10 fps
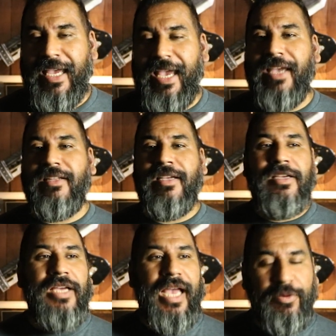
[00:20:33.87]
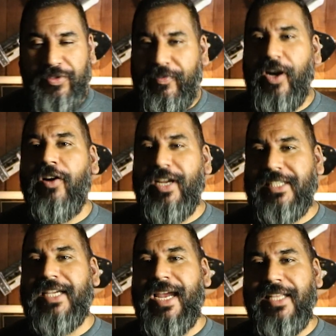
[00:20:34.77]
And I was very
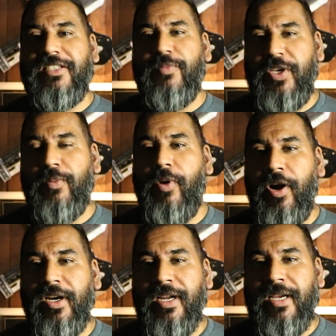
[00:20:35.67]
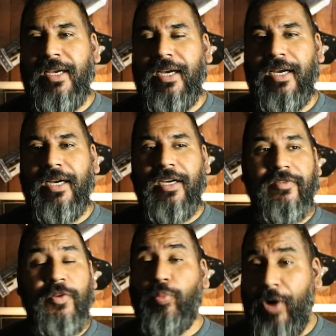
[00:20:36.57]
excited to be a part
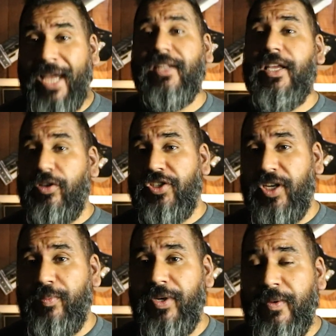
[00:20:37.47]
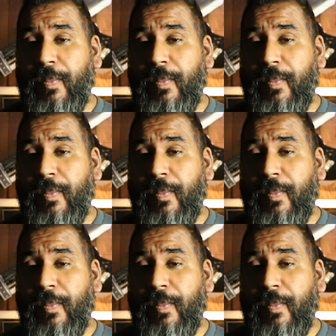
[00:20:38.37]
of the brand leadership,